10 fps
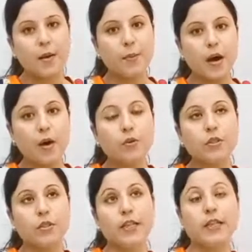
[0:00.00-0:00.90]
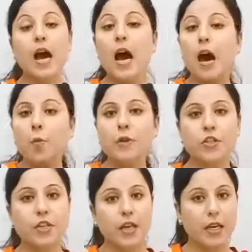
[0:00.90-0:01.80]
about that how
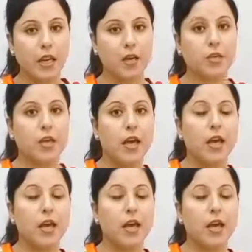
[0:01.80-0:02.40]
much they need.